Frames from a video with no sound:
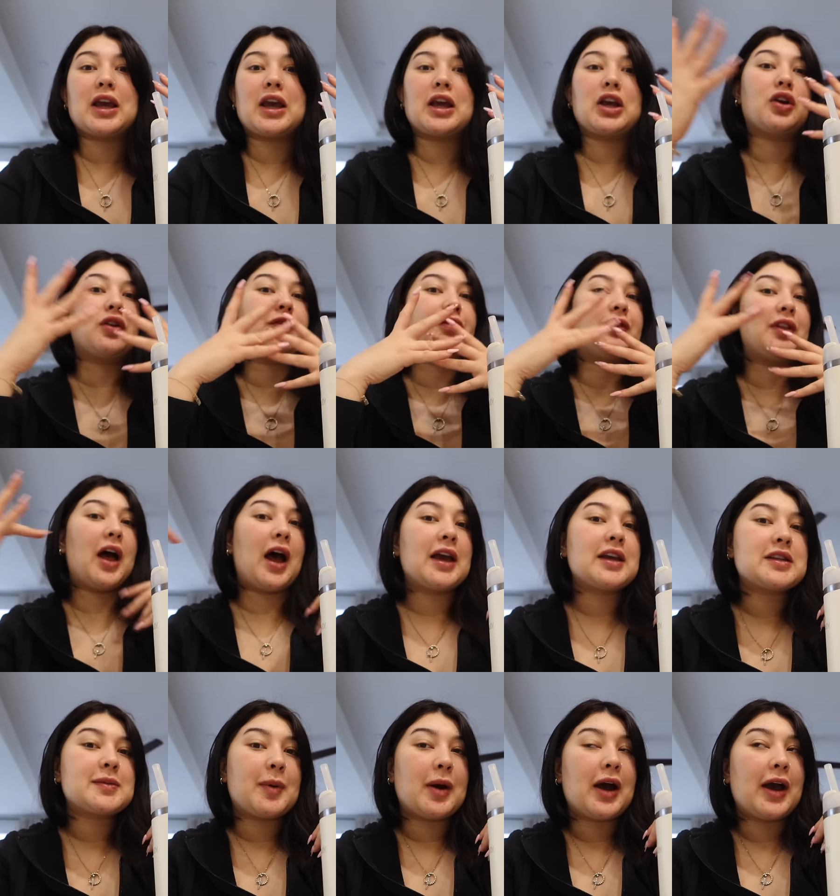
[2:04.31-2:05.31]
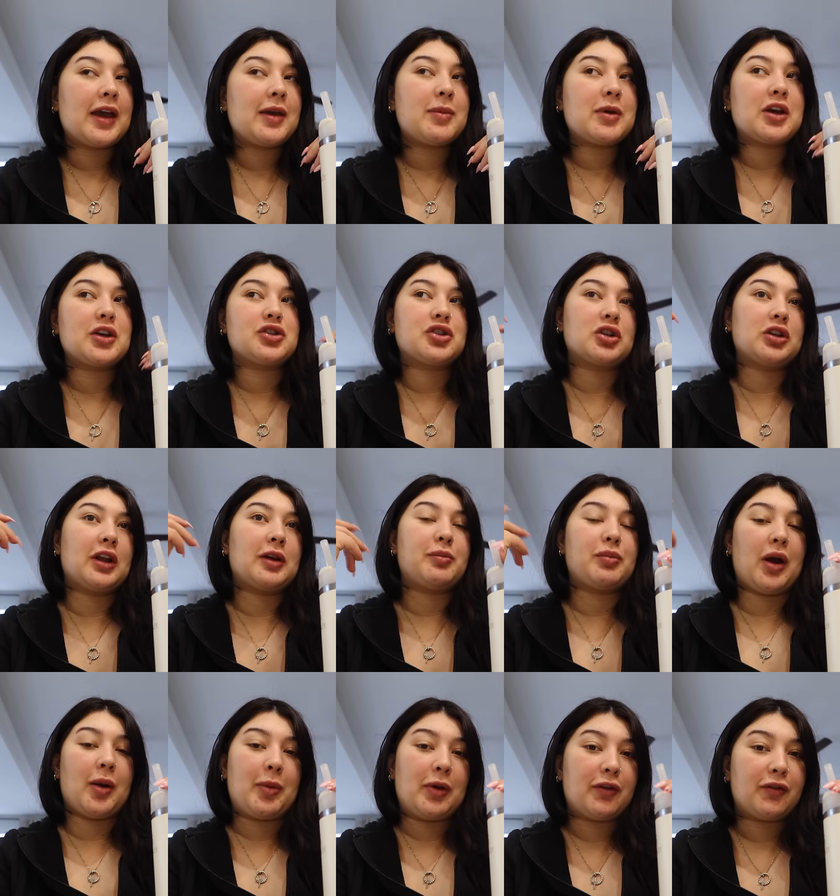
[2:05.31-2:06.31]
it flies by because you're like
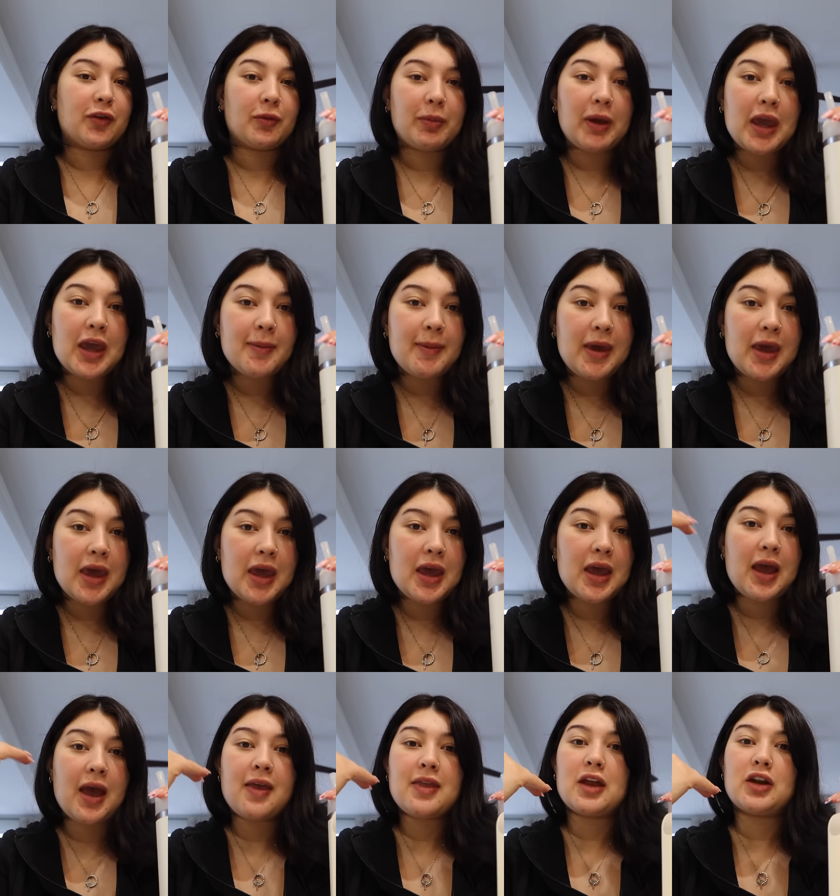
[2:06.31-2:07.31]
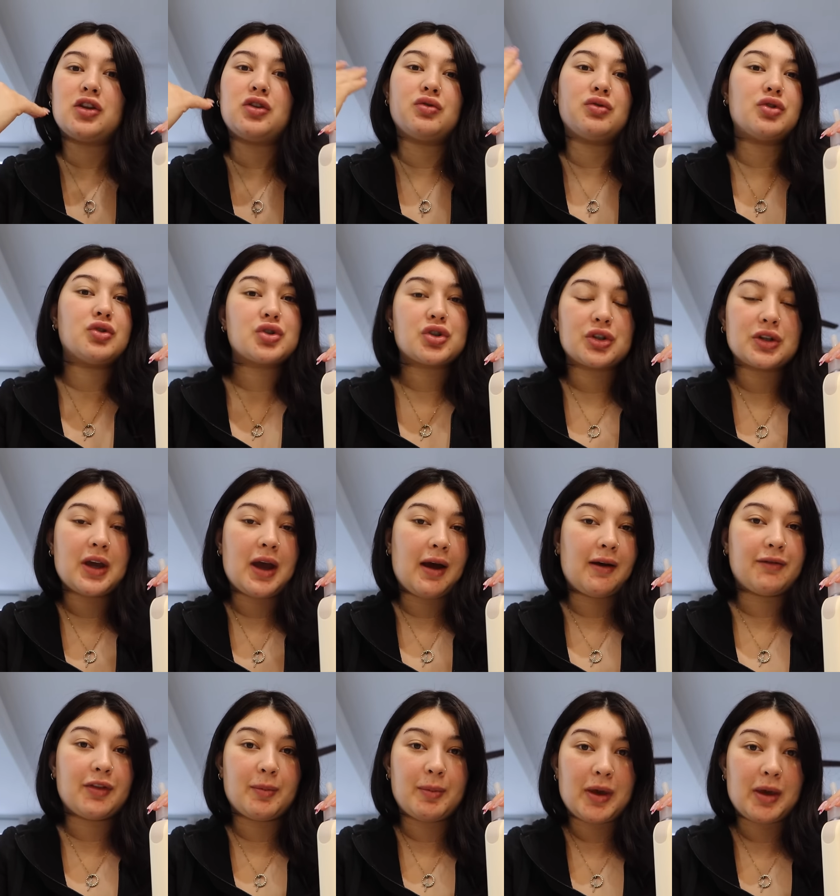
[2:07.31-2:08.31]
prepping for baby, and then you usually
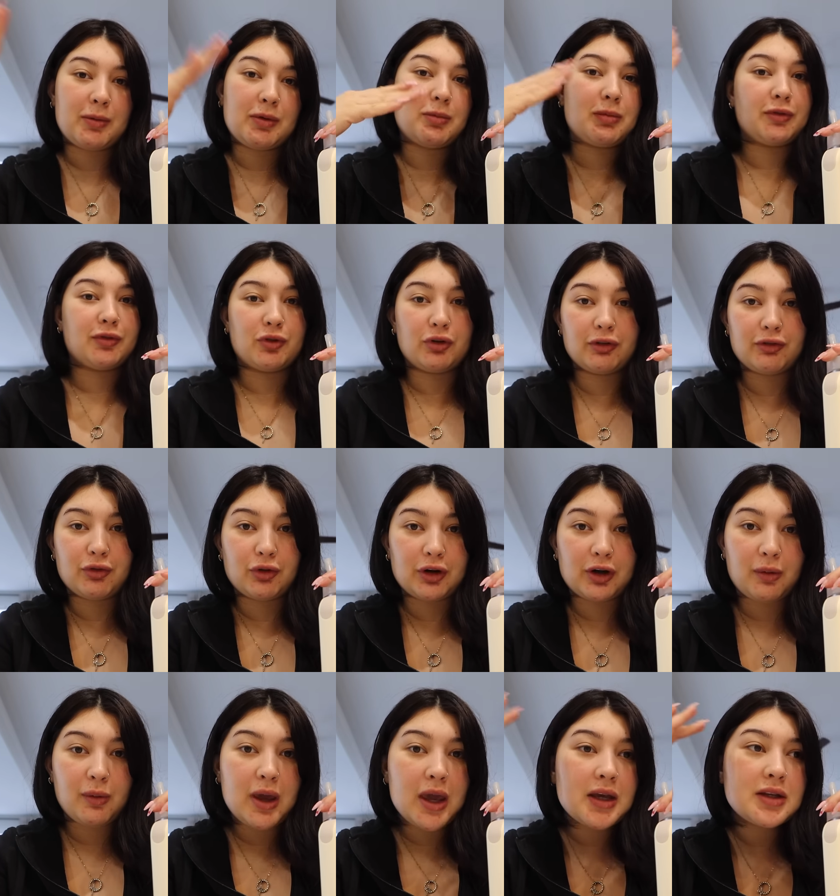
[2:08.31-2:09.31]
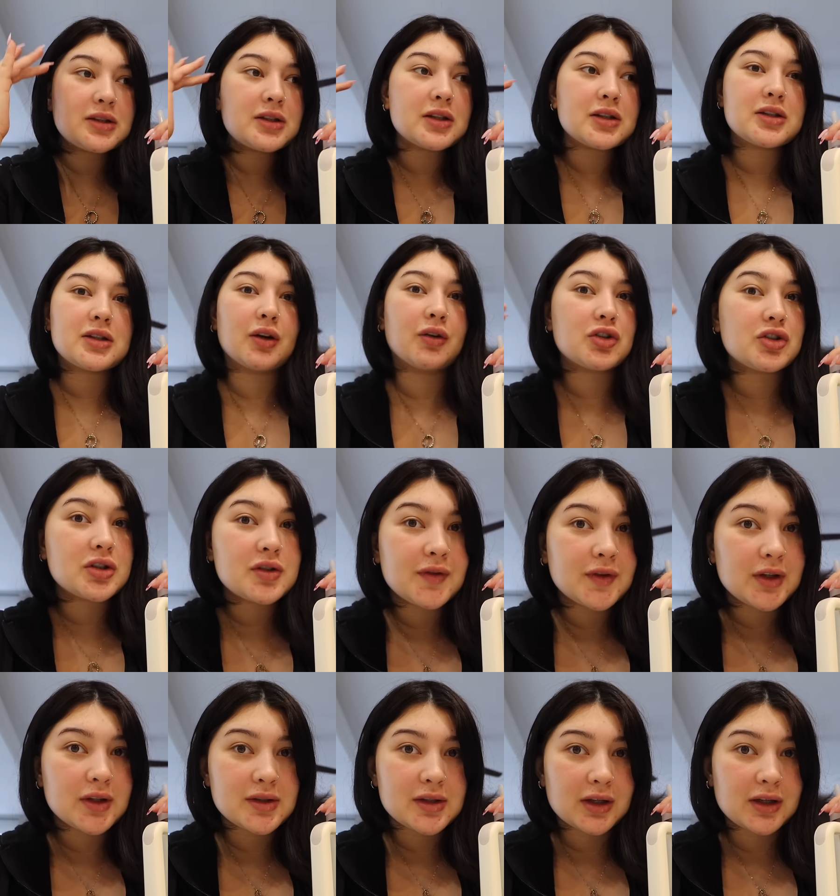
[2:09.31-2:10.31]
have the baby before 40 weeks. So it just
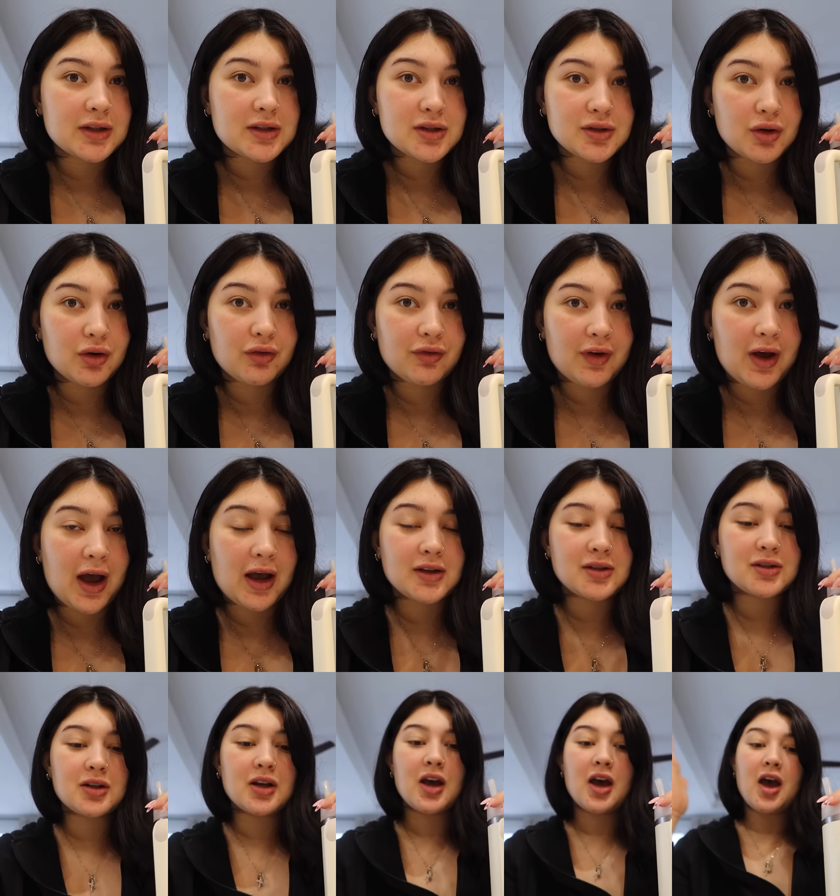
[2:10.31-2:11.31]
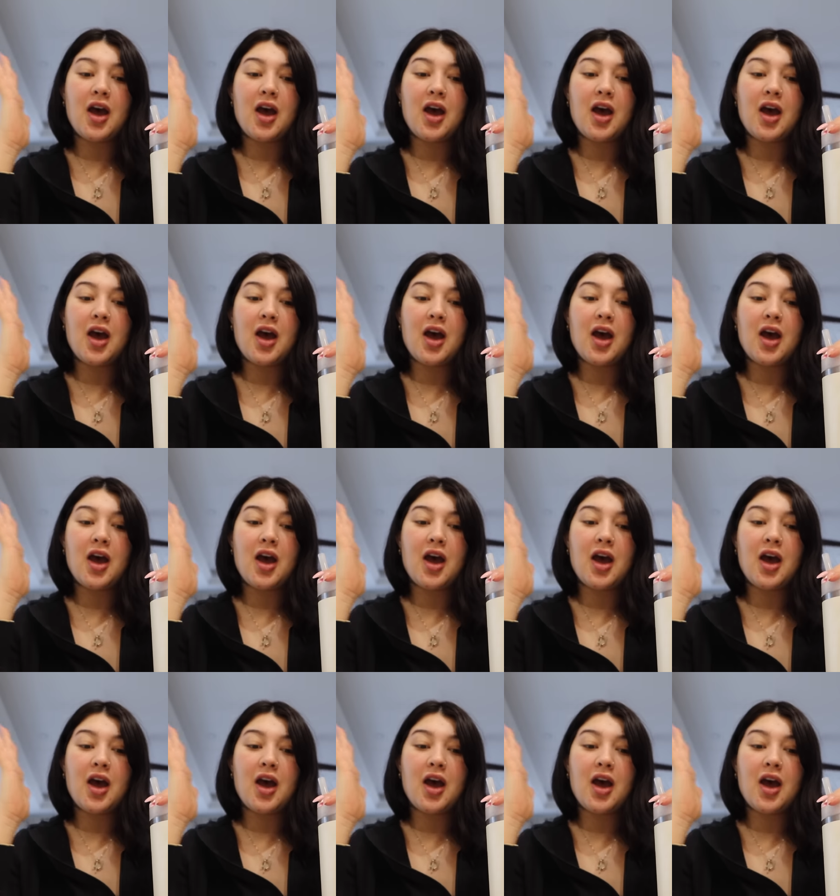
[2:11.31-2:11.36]
feels like it's so fast.